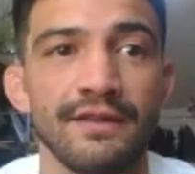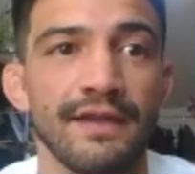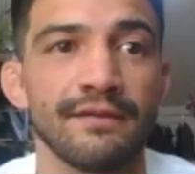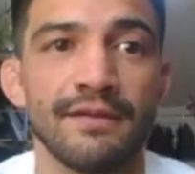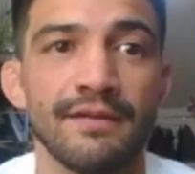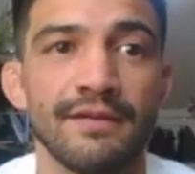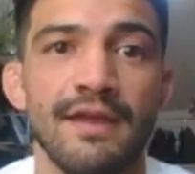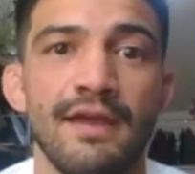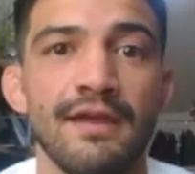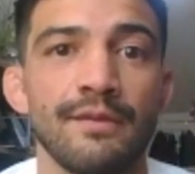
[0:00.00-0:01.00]
like,
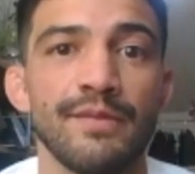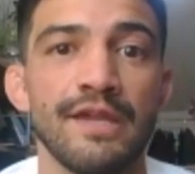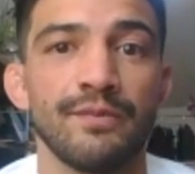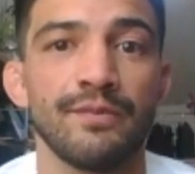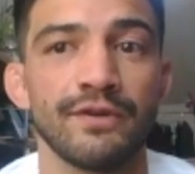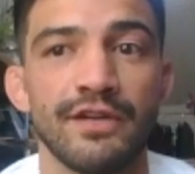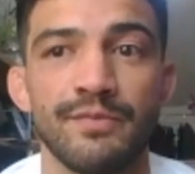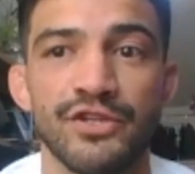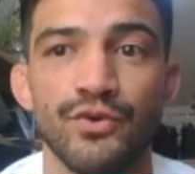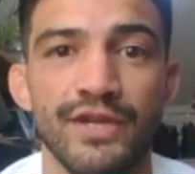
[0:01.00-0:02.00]
people are going
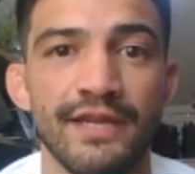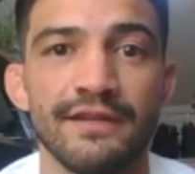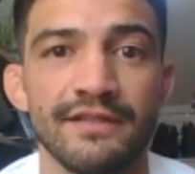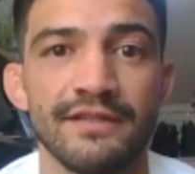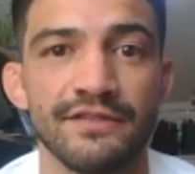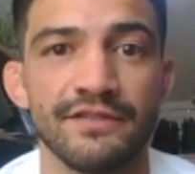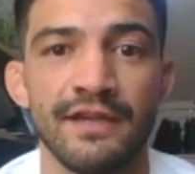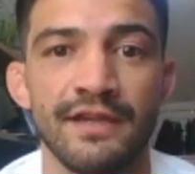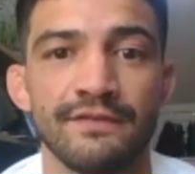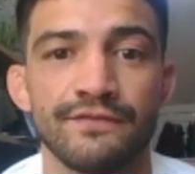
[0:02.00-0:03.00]
to be tuning into this
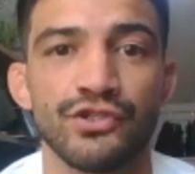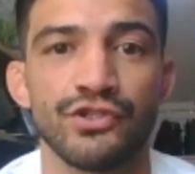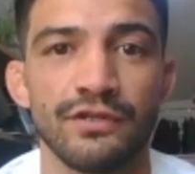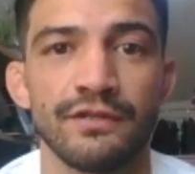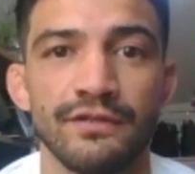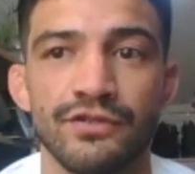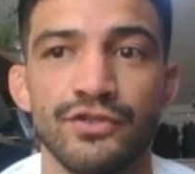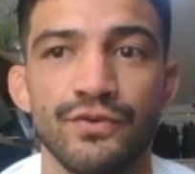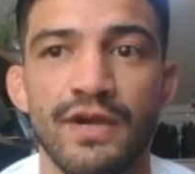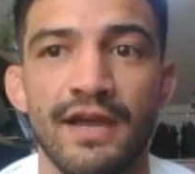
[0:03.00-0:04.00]
fight for sure.
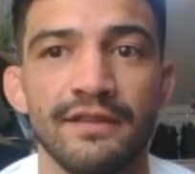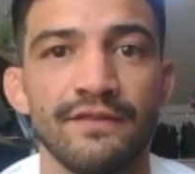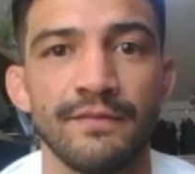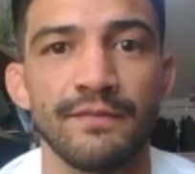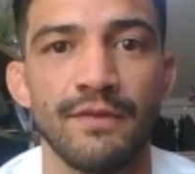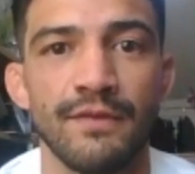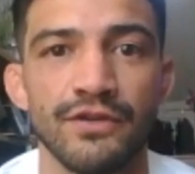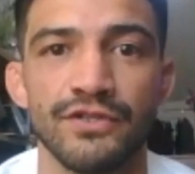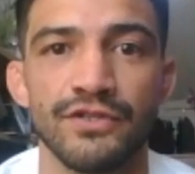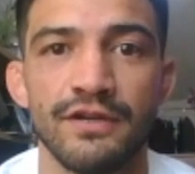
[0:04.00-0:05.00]
There are two high
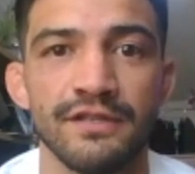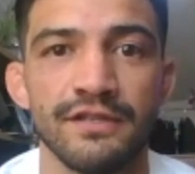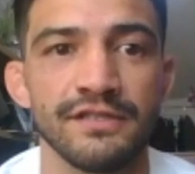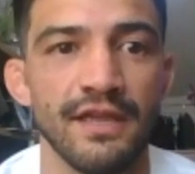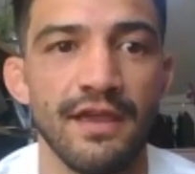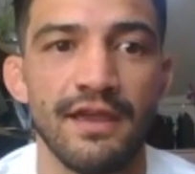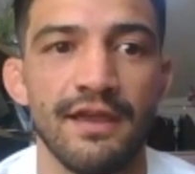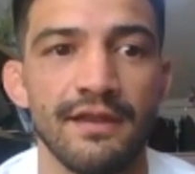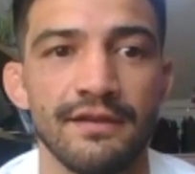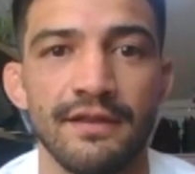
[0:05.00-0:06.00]
level martial artists
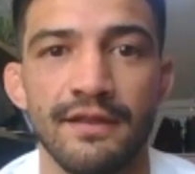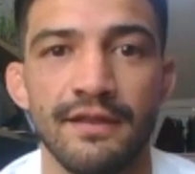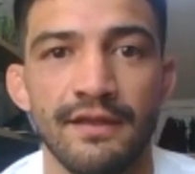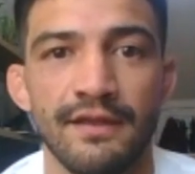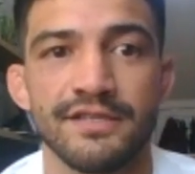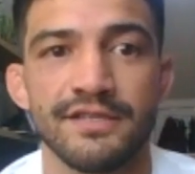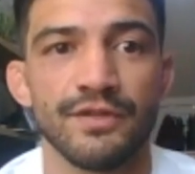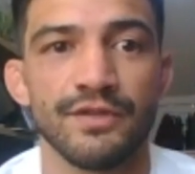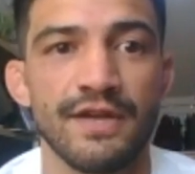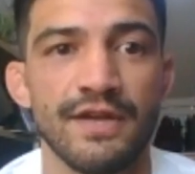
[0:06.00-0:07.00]
and
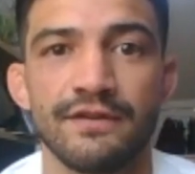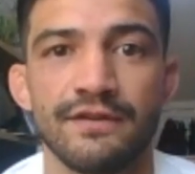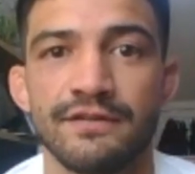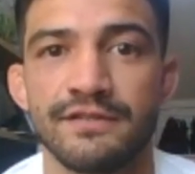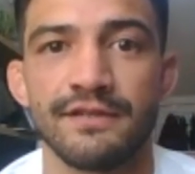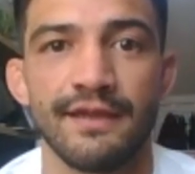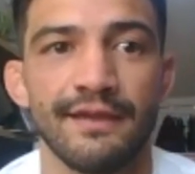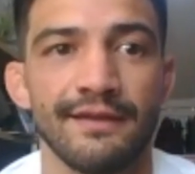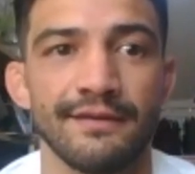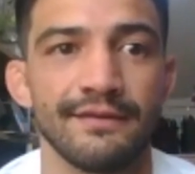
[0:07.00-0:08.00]
similar records
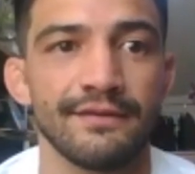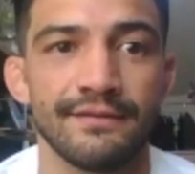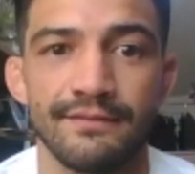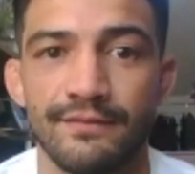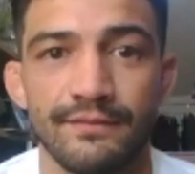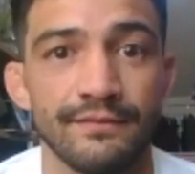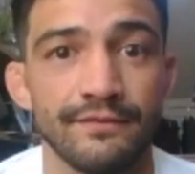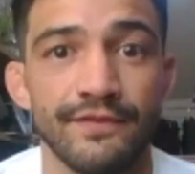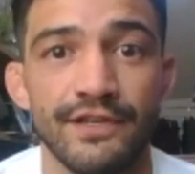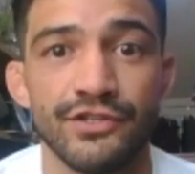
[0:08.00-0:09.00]
and
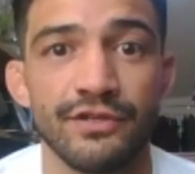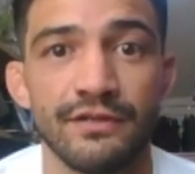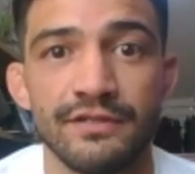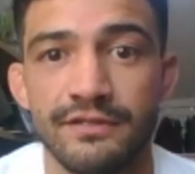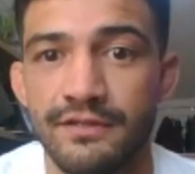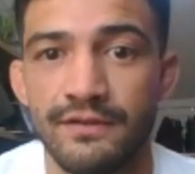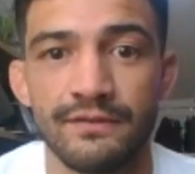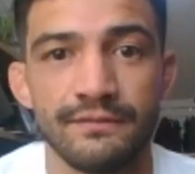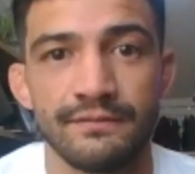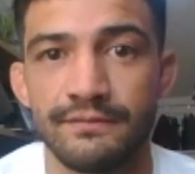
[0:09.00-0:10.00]
finishers.
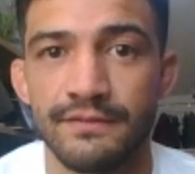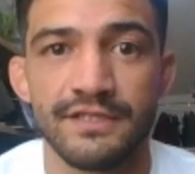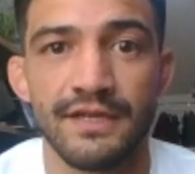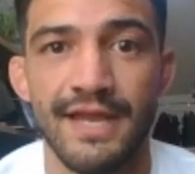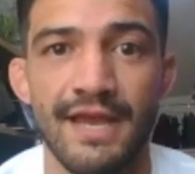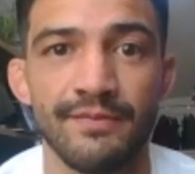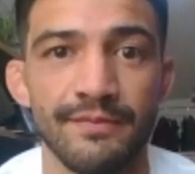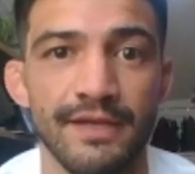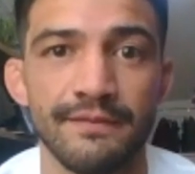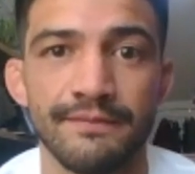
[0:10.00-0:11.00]
So it's going to
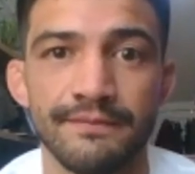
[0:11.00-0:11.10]
happen, man.